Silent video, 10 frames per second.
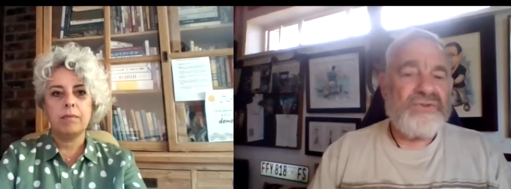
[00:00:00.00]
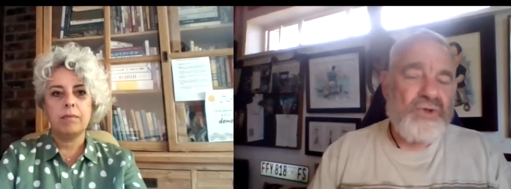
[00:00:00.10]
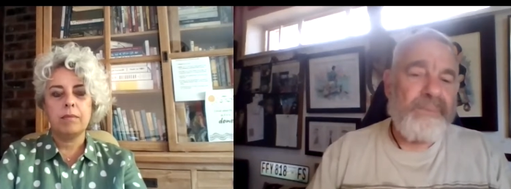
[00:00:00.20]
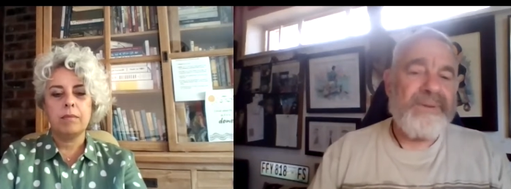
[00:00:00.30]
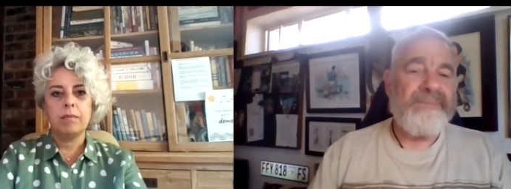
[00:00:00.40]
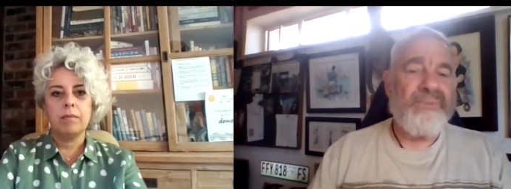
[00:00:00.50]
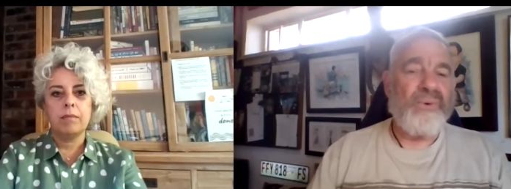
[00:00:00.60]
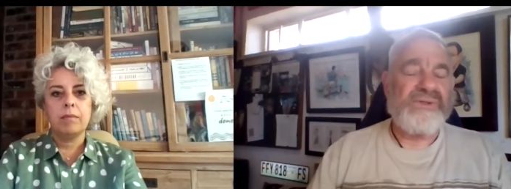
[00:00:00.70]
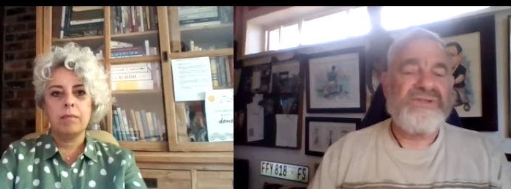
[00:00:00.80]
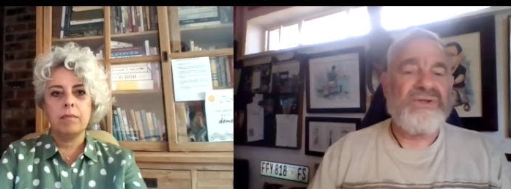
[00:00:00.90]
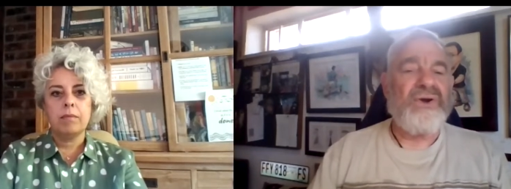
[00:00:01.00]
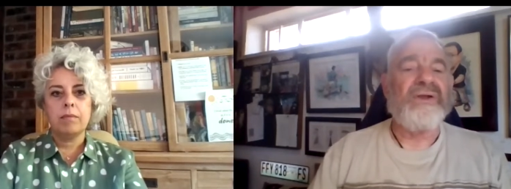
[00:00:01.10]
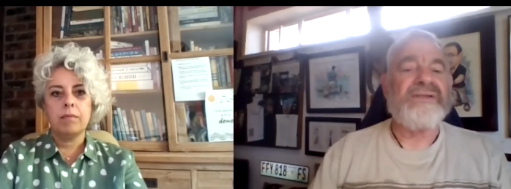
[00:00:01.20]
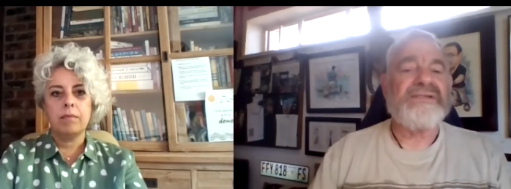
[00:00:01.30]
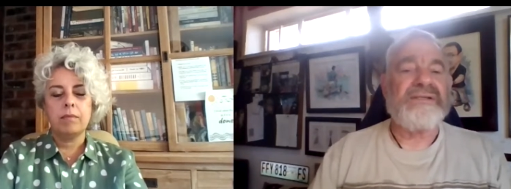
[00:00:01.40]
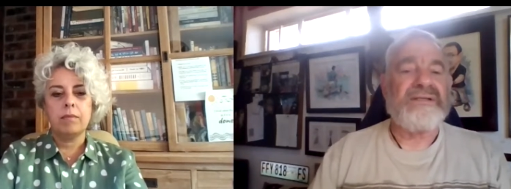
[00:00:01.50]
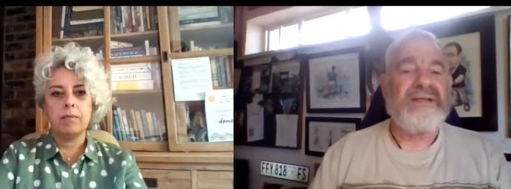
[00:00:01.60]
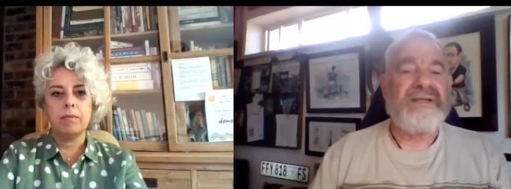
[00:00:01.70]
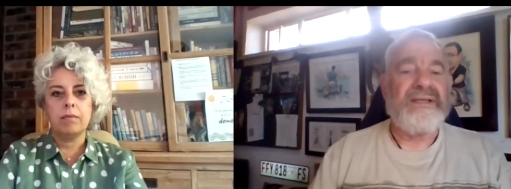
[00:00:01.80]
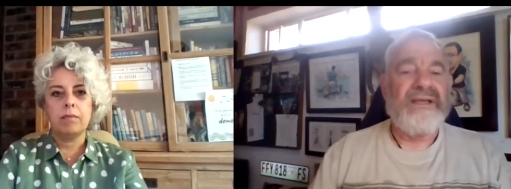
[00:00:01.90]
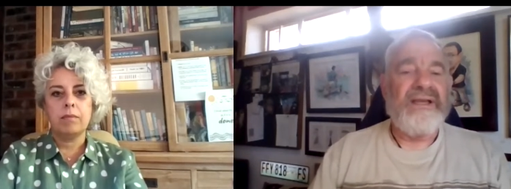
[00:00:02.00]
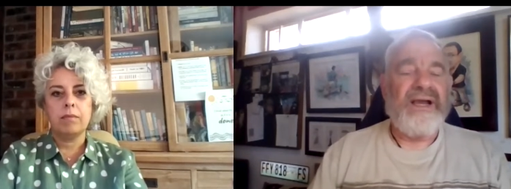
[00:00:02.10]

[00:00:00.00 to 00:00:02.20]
Speaker 1: chopping boards constantly?